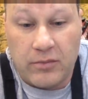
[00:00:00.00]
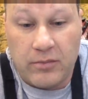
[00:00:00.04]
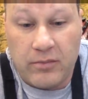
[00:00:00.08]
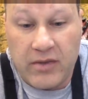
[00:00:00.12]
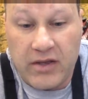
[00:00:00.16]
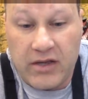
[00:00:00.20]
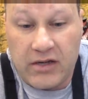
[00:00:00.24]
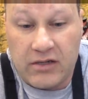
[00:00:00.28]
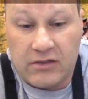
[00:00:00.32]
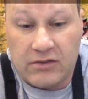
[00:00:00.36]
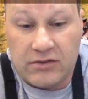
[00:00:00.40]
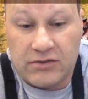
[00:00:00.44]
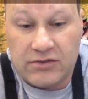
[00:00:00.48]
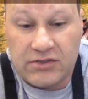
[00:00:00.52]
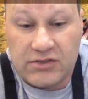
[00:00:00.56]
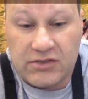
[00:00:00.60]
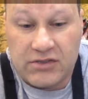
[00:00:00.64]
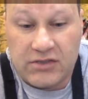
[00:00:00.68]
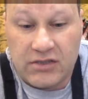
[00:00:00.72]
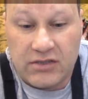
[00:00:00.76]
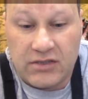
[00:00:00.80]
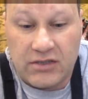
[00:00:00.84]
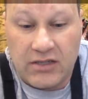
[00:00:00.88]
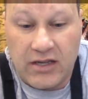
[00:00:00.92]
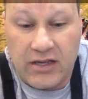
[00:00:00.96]

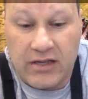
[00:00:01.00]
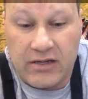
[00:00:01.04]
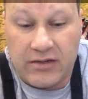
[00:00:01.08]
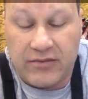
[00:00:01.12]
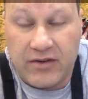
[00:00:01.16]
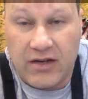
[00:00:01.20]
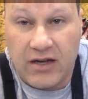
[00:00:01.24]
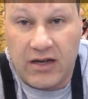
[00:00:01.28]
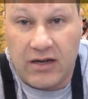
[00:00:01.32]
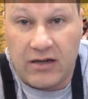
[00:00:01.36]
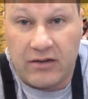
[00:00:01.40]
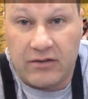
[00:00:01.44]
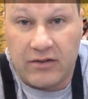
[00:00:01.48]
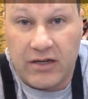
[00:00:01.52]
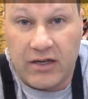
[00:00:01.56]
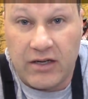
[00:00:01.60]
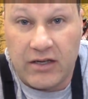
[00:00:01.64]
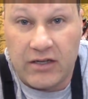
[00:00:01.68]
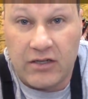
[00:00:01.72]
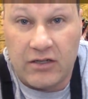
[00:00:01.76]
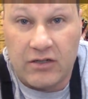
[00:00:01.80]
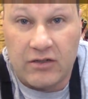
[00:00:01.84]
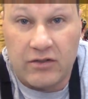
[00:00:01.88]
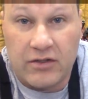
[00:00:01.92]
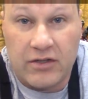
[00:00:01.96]
Metals out of
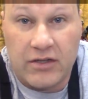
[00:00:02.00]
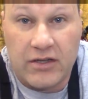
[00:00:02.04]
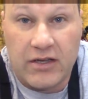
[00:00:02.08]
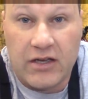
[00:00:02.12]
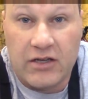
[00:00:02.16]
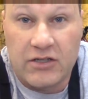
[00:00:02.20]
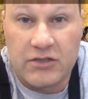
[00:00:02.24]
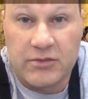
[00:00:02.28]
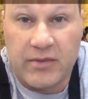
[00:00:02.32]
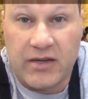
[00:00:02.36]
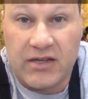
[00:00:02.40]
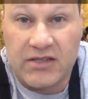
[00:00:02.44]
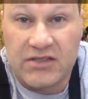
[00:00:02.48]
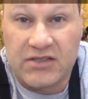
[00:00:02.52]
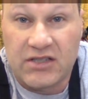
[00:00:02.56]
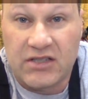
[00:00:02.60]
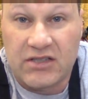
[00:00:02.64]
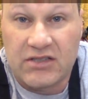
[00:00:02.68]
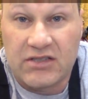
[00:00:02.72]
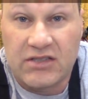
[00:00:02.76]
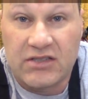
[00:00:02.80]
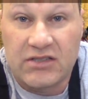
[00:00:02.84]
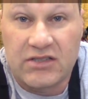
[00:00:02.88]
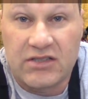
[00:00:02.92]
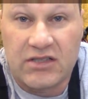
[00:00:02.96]
Colorado. He goes by
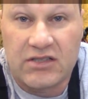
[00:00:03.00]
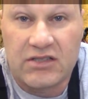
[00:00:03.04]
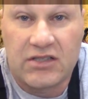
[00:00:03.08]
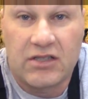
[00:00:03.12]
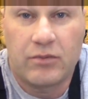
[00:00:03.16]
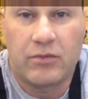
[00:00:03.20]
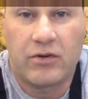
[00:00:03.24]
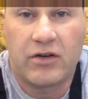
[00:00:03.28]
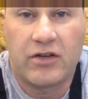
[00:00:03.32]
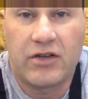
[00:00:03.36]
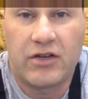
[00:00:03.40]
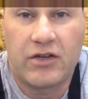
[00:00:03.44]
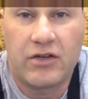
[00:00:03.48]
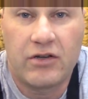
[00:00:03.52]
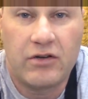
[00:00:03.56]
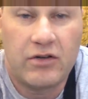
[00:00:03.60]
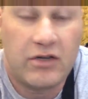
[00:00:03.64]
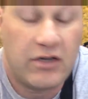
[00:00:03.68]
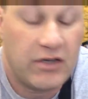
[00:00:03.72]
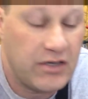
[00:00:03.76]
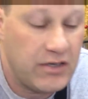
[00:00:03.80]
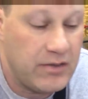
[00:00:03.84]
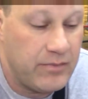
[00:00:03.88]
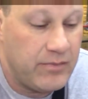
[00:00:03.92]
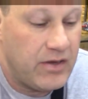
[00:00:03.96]
6061 Dude
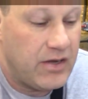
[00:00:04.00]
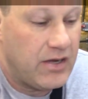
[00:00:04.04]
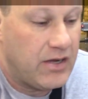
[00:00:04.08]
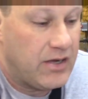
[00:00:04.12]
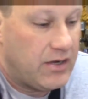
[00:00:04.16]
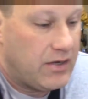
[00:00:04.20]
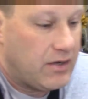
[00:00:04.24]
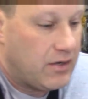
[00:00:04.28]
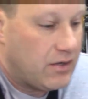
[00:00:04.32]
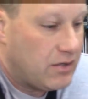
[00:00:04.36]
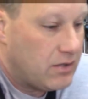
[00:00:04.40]
on eBay.